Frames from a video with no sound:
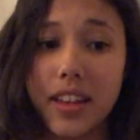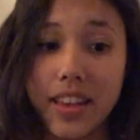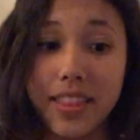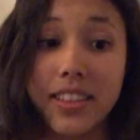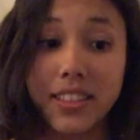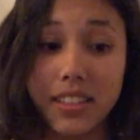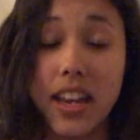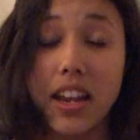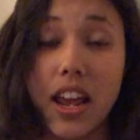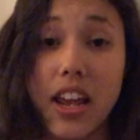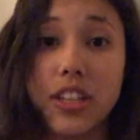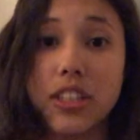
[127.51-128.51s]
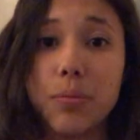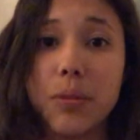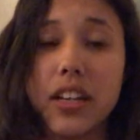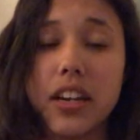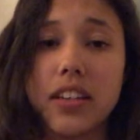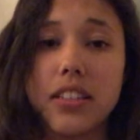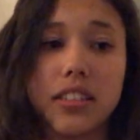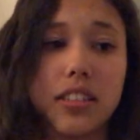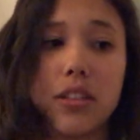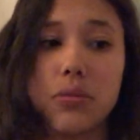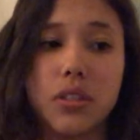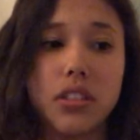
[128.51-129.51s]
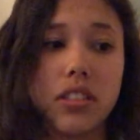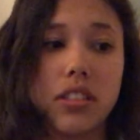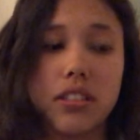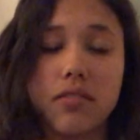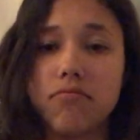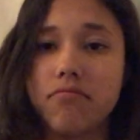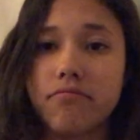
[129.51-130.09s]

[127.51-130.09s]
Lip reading: in this day and age, because it would just